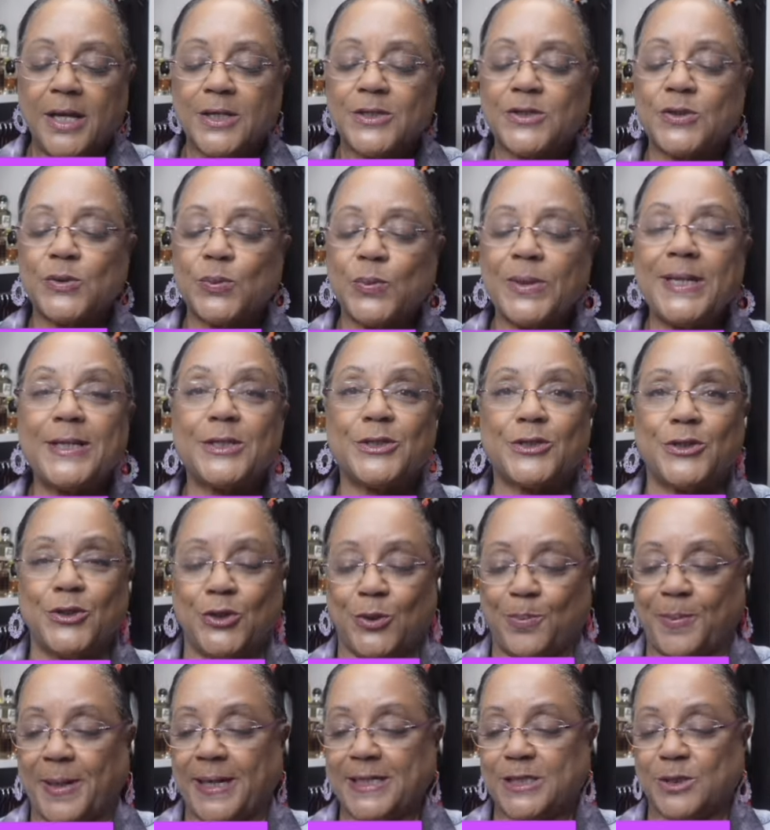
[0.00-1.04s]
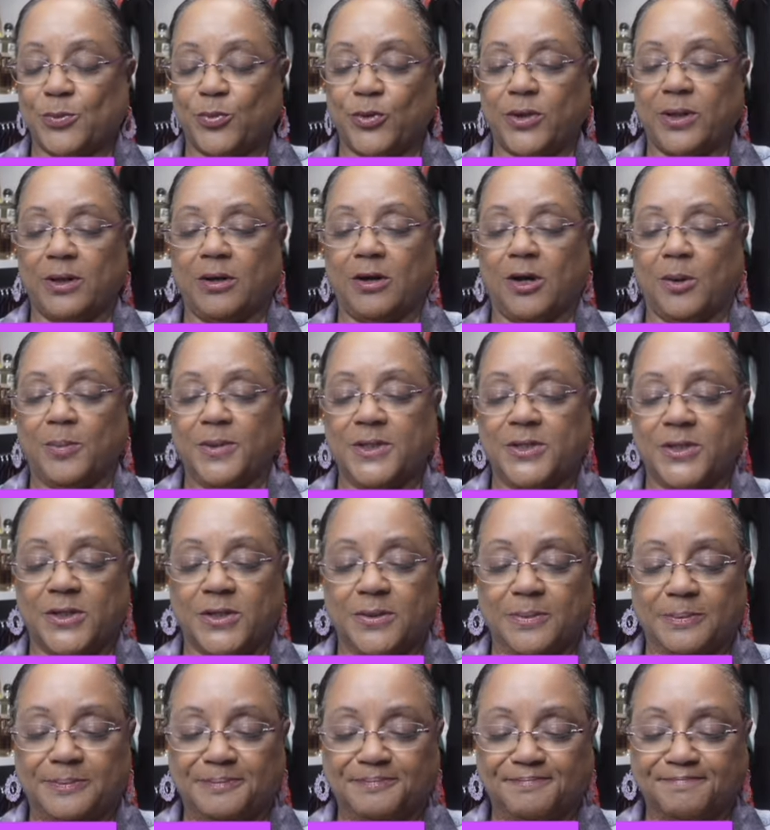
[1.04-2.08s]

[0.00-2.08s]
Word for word: Sweet Tooth by Sabrina Carpenter.